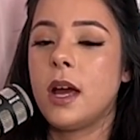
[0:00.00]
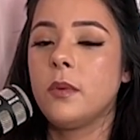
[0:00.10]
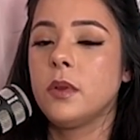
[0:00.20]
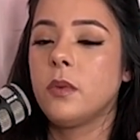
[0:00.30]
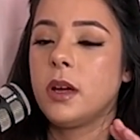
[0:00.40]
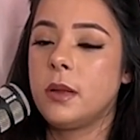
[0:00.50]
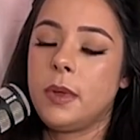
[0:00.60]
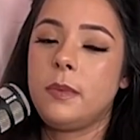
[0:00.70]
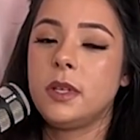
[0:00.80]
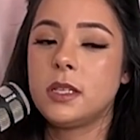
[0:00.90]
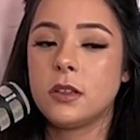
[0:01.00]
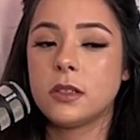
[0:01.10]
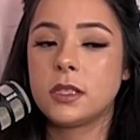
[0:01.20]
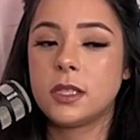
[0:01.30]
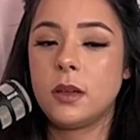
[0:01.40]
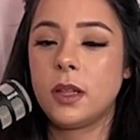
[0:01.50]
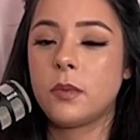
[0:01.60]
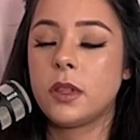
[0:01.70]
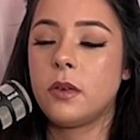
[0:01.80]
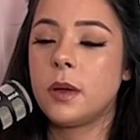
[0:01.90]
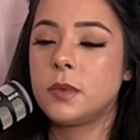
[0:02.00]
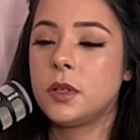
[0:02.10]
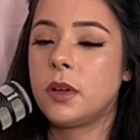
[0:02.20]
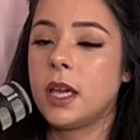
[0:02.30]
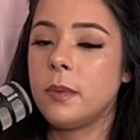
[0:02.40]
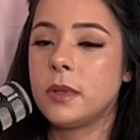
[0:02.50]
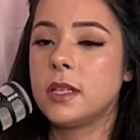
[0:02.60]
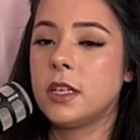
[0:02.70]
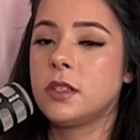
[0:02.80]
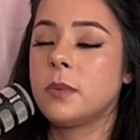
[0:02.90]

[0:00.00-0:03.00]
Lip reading: I would want to maybe still see like what they're up to or keep in touch.